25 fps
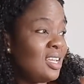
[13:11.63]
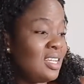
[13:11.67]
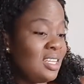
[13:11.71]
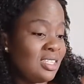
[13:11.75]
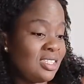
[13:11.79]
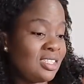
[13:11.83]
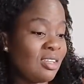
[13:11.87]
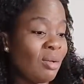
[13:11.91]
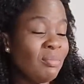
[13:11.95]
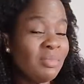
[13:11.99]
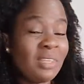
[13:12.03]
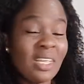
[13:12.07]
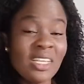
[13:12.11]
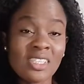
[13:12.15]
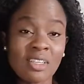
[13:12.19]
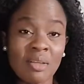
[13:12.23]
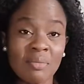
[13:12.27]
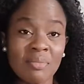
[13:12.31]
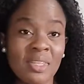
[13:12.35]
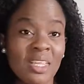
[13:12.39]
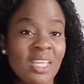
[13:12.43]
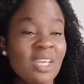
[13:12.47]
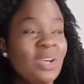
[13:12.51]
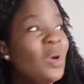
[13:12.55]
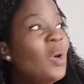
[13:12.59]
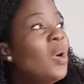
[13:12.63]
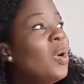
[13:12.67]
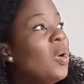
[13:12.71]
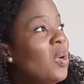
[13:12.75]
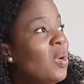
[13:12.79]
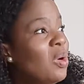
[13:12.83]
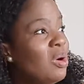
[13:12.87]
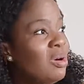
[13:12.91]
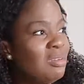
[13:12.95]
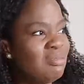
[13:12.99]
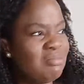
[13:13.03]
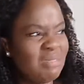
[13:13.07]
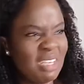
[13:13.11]
something.
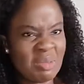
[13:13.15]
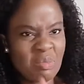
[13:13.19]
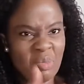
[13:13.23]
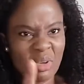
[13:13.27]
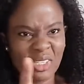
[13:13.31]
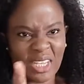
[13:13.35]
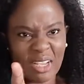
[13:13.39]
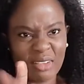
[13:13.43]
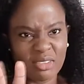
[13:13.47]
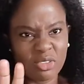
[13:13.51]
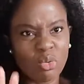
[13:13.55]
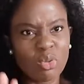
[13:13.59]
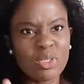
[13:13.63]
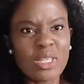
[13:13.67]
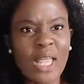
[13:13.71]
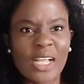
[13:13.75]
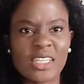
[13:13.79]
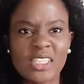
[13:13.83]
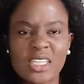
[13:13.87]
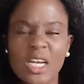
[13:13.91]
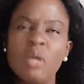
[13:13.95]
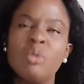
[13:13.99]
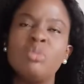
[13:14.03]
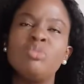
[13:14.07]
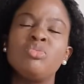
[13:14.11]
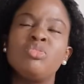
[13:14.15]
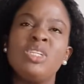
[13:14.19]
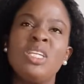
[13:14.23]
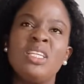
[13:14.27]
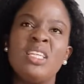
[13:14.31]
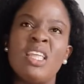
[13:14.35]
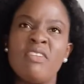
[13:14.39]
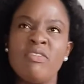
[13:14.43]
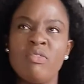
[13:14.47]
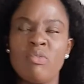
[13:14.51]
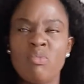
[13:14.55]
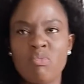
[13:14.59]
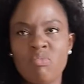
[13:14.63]
Oh, you must have sold that child to the
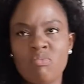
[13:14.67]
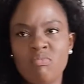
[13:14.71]
devil.